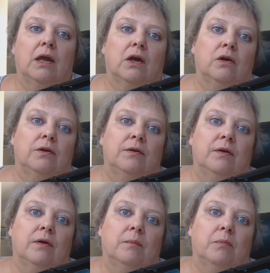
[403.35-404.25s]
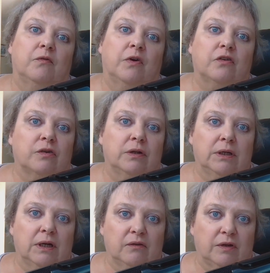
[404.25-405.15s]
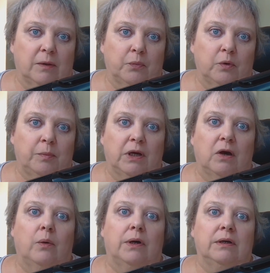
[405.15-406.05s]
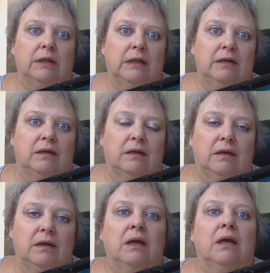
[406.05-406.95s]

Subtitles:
a good professional next step would be go on to LinkedIn